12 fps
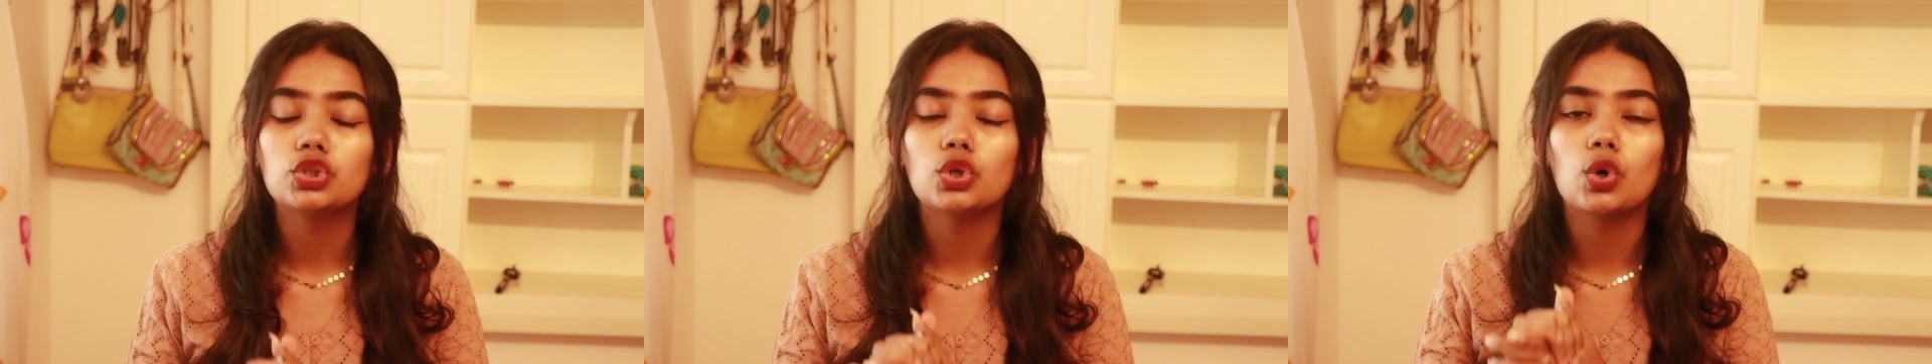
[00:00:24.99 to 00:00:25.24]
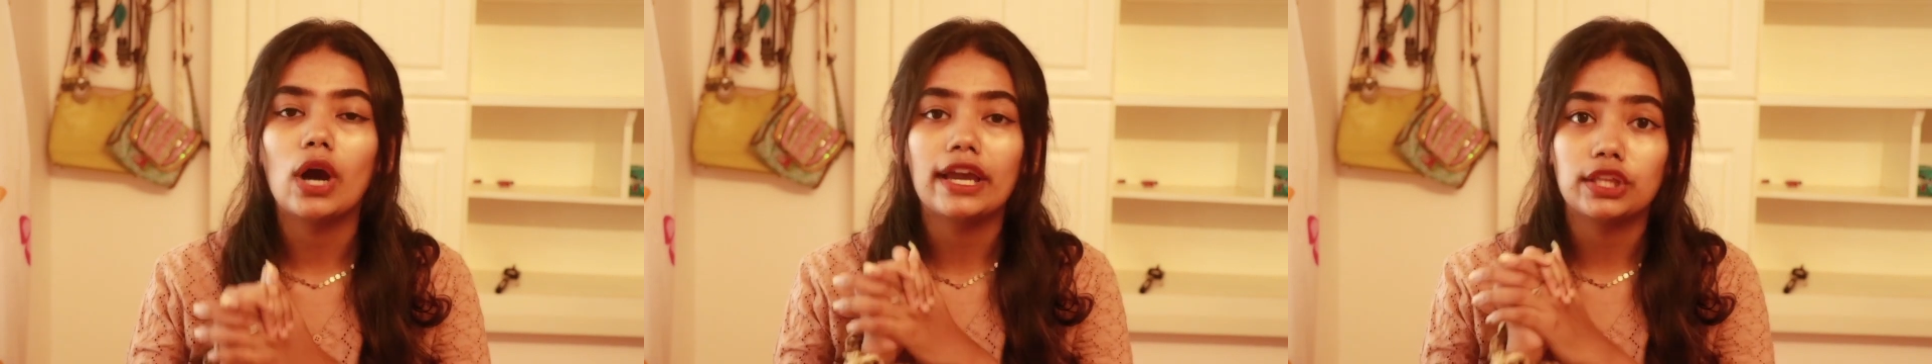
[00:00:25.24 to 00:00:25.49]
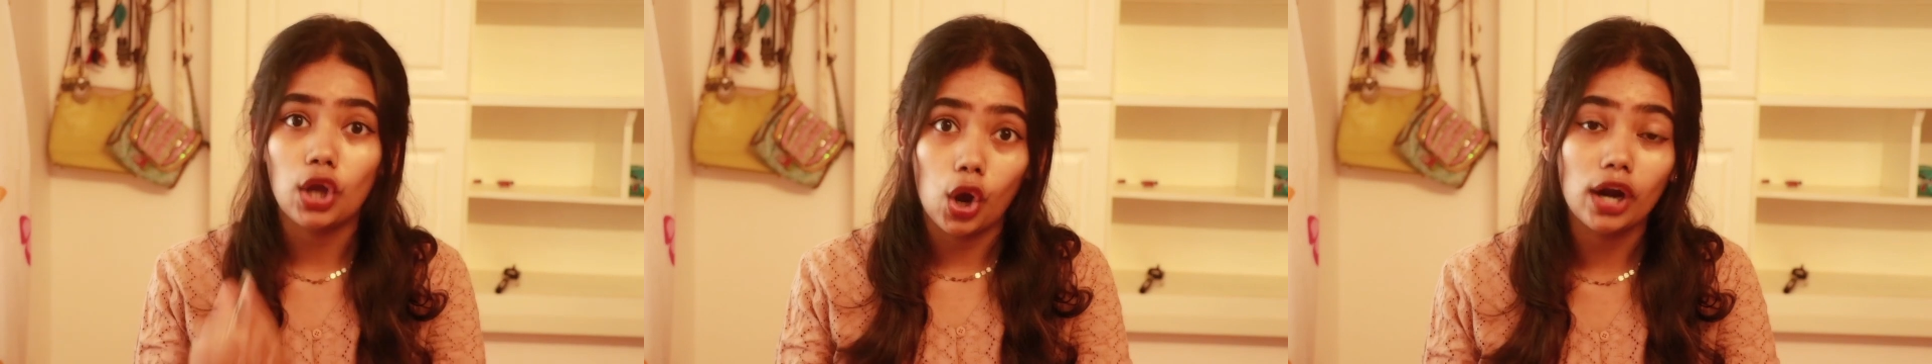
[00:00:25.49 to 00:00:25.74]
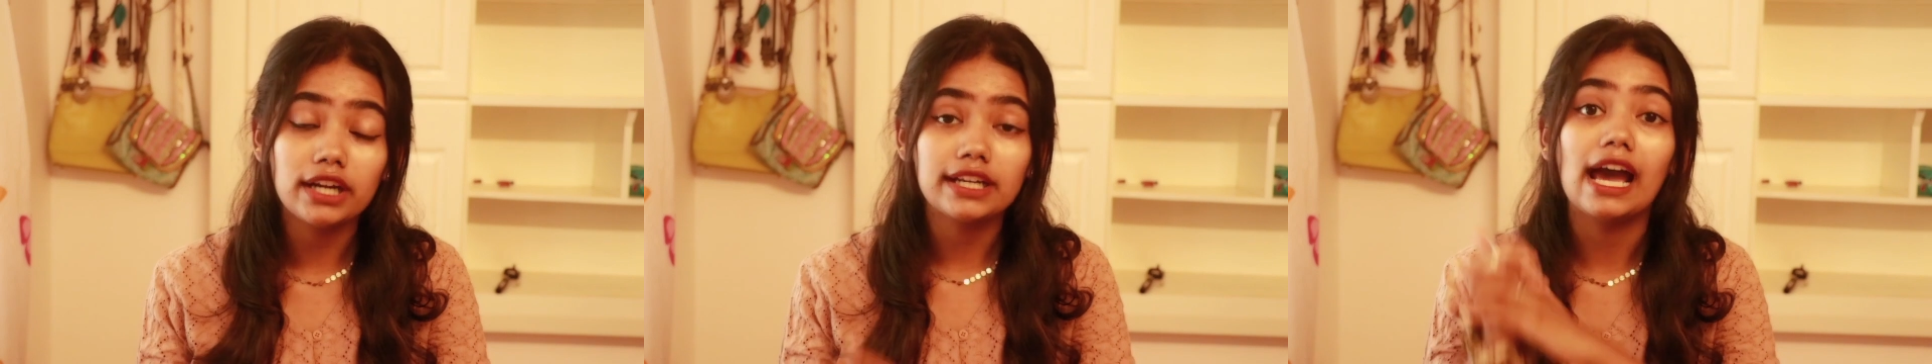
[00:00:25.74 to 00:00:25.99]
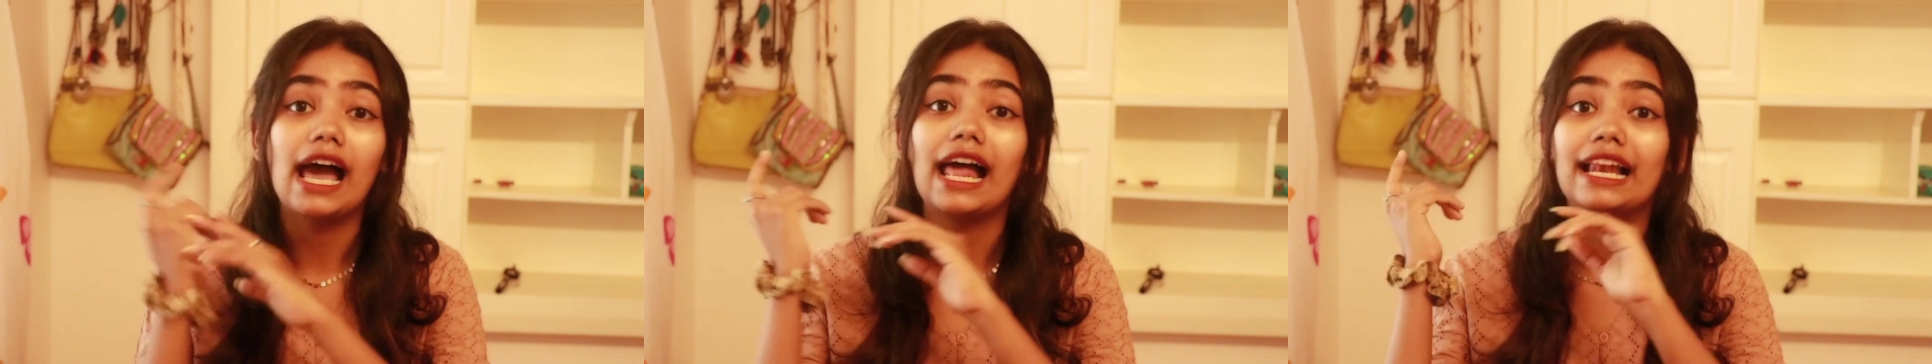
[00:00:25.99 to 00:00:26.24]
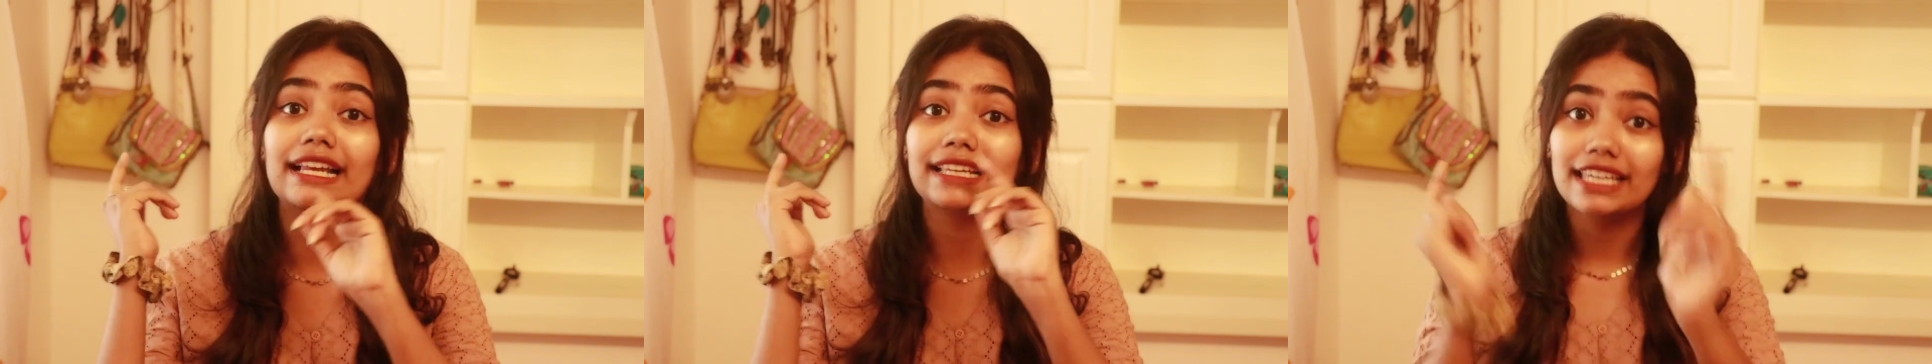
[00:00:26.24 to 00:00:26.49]
So I thought
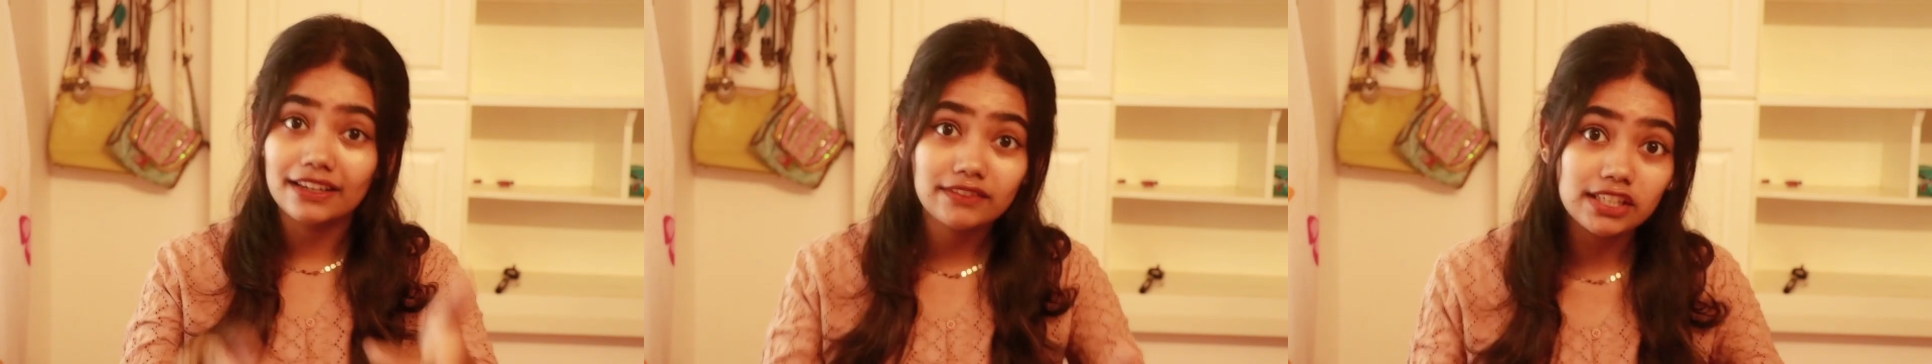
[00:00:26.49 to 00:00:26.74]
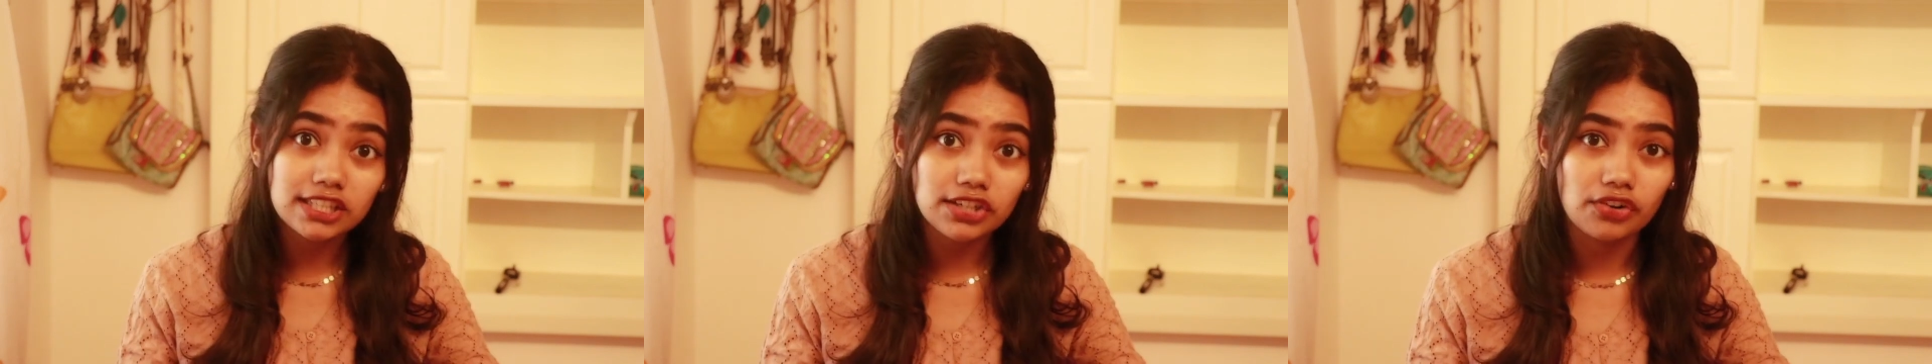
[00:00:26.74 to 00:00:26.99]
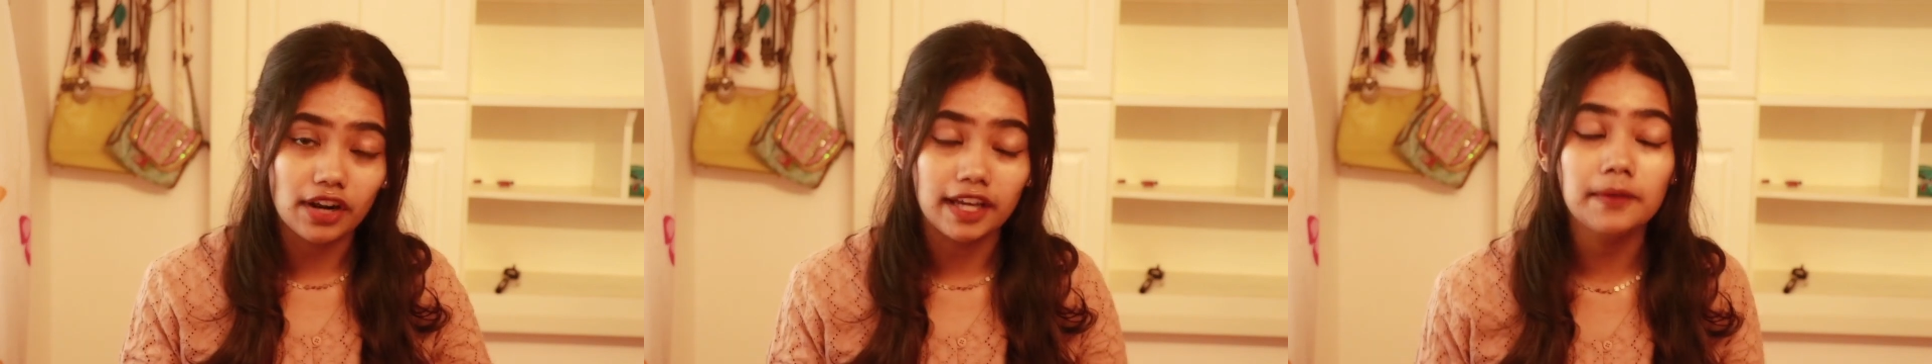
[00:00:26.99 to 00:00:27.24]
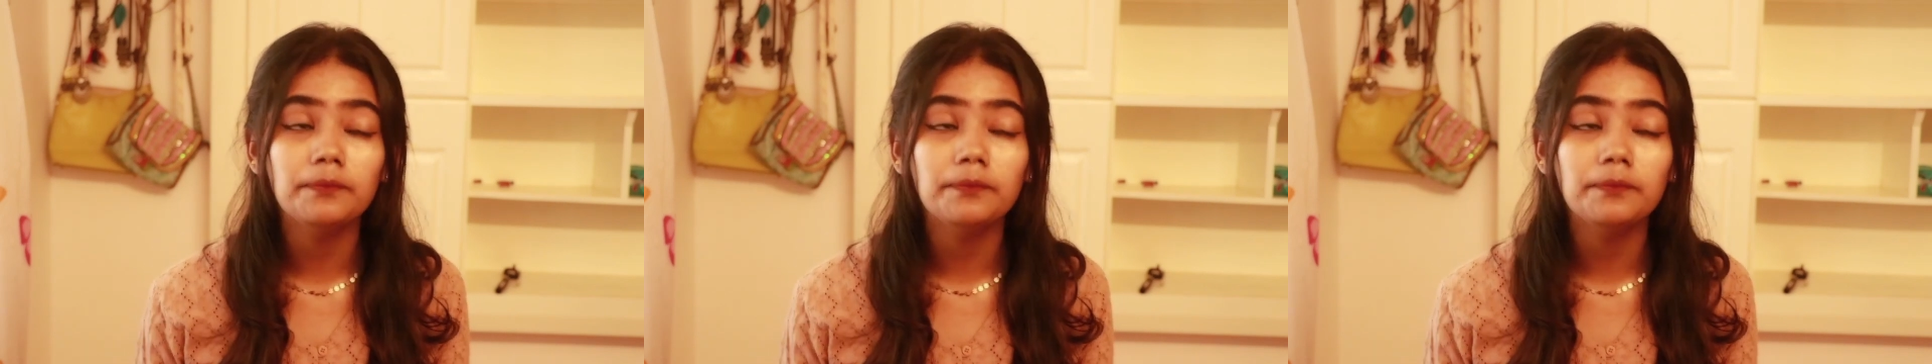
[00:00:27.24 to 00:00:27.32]
I'll give this a try.